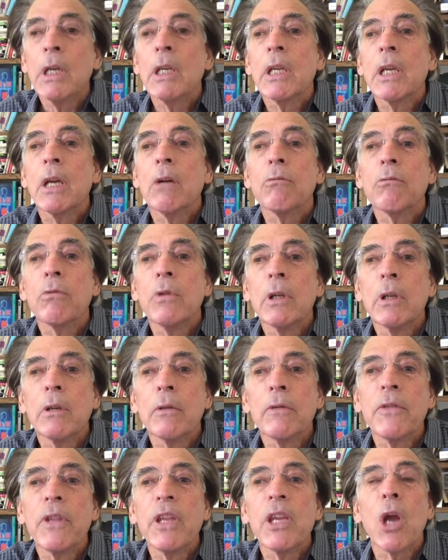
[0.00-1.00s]
Get rid
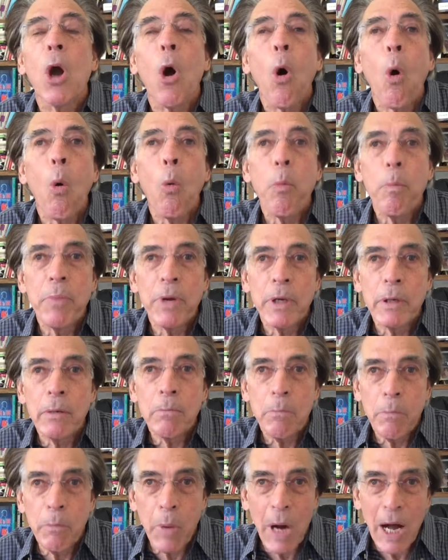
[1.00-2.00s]
of the
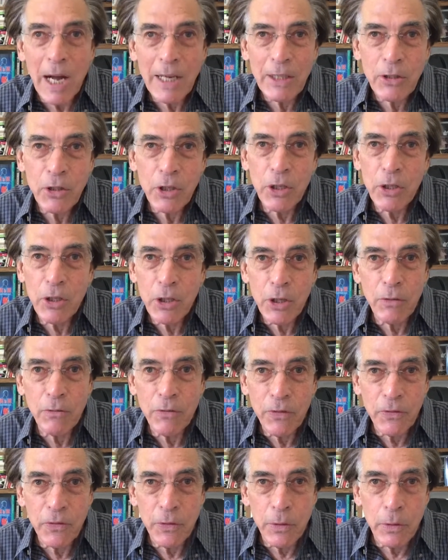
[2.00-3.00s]
open boxes of
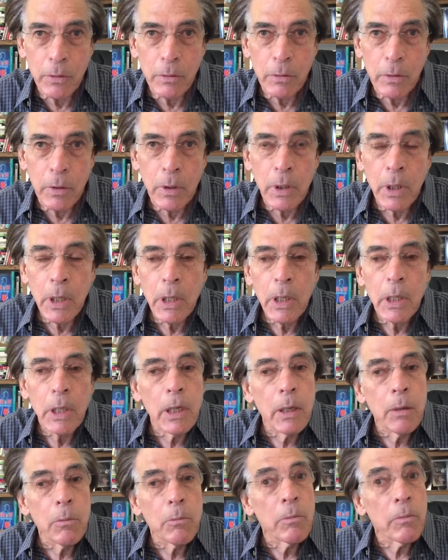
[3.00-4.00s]
food.
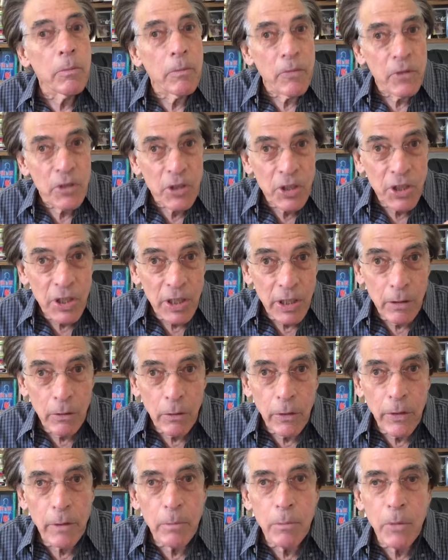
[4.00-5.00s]

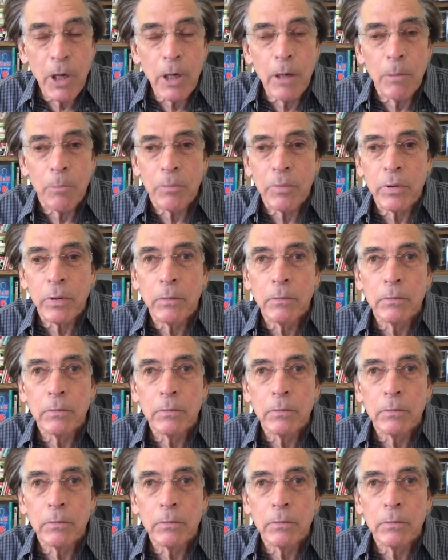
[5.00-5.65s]
Seal them up.